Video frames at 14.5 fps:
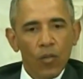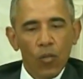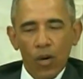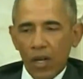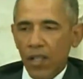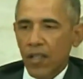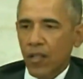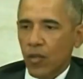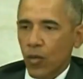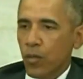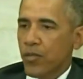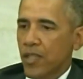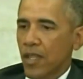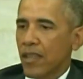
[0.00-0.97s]
One of the
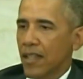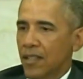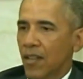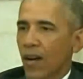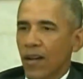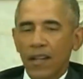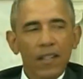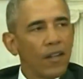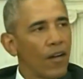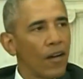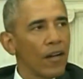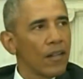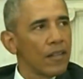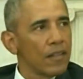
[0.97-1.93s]
groups that they target
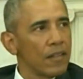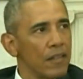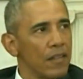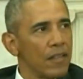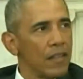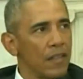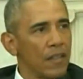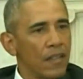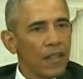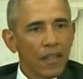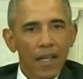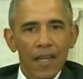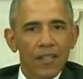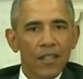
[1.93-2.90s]
are
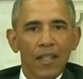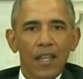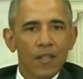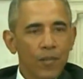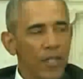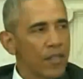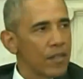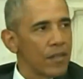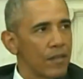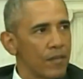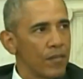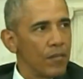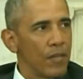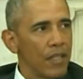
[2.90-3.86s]
gays and lesbians,
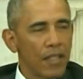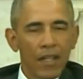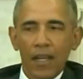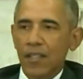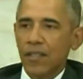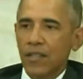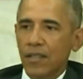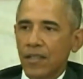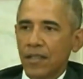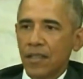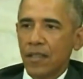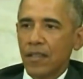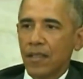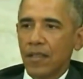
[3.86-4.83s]
because
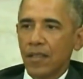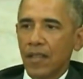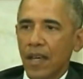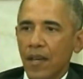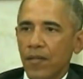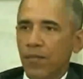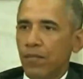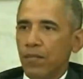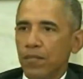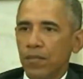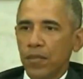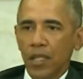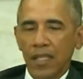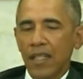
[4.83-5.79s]
they
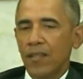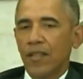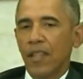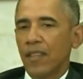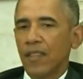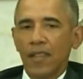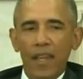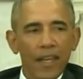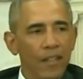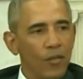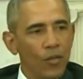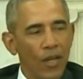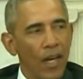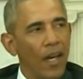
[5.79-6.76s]
believe that they
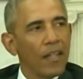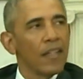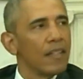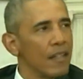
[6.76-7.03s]
do not